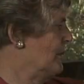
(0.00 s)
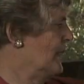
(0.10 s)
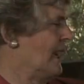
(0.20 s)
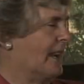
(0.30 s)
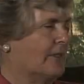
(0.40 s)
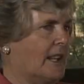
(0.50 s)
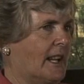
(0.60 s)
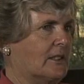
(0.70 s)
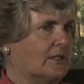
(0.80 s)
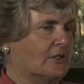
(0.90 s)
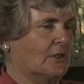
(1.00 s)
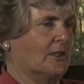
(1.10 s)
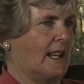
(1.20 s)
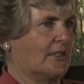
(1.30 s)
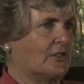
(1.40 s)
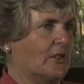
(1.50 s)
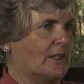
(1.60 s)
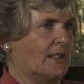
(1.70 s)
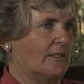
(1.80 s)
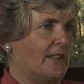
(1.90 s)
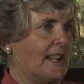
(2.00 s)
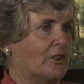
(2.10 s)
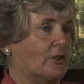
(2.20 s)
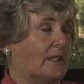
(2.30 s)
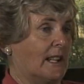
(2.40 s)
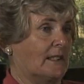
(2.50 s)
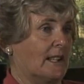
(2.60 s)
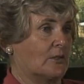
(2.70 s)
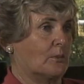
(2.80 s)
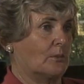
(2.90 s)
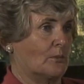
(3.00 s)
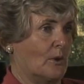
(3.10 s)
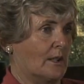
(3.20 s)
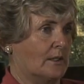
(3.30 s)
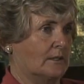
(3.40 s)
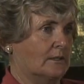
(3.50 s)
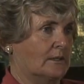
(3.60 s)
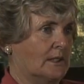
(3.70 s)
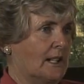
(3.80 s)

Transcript: we will have that do that so that Nevada could get less water.